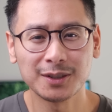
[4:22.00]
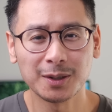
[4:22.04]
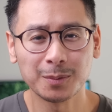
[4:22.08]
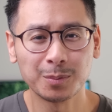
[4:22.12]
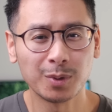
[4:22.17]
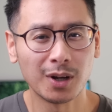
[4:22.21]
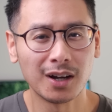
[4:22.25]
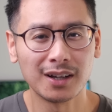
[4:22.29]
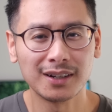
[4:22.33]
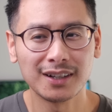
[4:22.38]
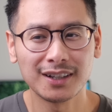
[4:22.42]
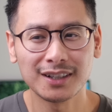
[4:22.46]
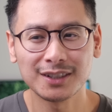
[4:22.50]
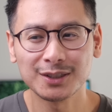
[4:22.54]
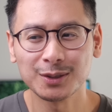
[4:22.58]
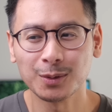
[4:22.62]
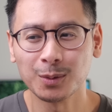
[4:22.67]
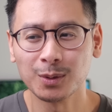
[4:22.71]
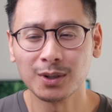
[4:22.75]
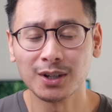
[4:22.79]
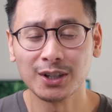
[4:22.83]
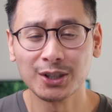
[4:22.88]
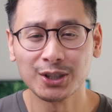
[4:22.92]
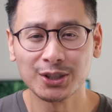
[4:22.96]
our products
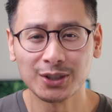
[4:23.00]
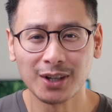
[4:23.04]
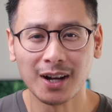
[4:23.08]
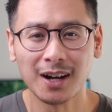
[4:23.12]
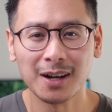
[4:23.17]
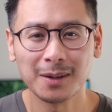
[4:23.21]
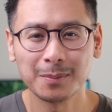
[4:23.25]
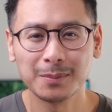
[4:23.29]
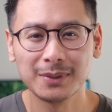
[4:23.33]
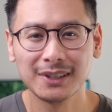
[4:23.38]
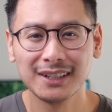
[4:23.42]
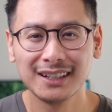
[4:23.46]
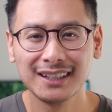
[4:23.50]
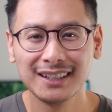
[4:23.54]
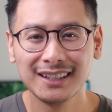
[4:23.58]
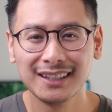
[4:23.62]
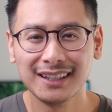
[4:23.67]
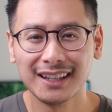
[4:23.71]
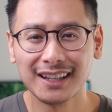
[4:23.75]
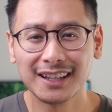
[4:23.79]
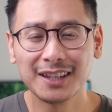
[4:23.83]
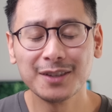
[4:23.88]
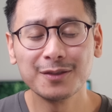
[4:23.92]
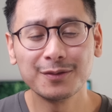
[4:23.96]
or our shop,
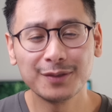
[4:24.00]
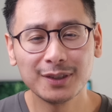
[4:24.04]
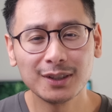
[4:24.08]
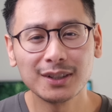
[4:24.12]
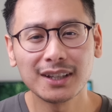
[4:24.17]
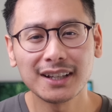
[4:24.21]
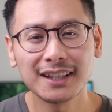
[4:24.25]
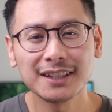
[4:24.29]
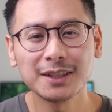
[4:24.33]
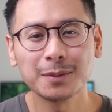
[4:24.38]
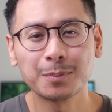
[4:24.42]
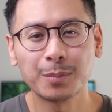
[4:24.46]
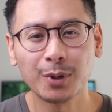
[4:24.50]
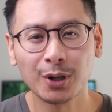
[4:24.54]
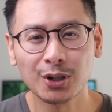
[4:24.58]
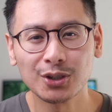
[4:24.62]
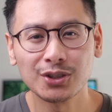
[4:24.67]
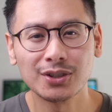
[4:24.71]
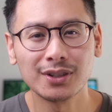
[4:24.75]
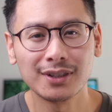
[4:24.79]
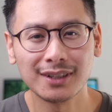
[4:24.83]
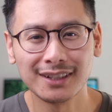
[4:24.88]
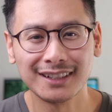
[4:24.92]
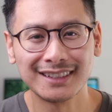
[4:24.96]
it can feel like it's a
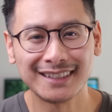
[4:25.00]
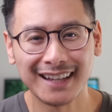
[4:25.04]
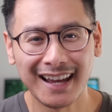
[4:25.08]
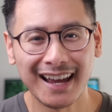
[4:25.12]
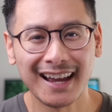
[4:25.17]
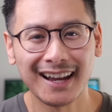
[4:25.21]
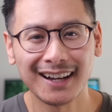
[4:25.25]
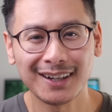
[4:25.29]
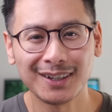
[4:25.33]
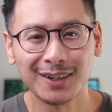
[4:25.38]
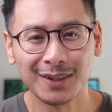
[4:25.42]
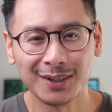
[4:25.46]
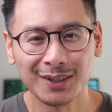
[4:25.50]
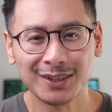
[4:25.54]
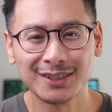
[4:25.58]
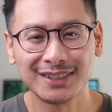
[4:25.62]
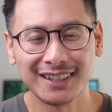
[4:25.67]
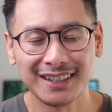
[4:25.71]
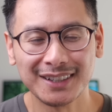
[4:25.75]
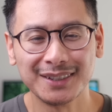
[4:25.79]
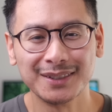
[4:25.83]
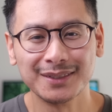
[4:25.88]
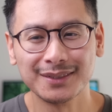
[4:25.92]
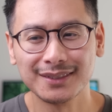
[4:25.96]
personal attack on
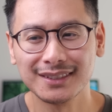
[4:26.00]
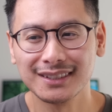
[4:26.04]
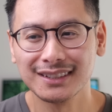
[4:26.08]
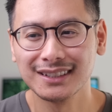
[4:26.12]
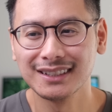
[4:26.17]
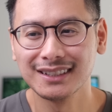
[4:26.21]
ourselves.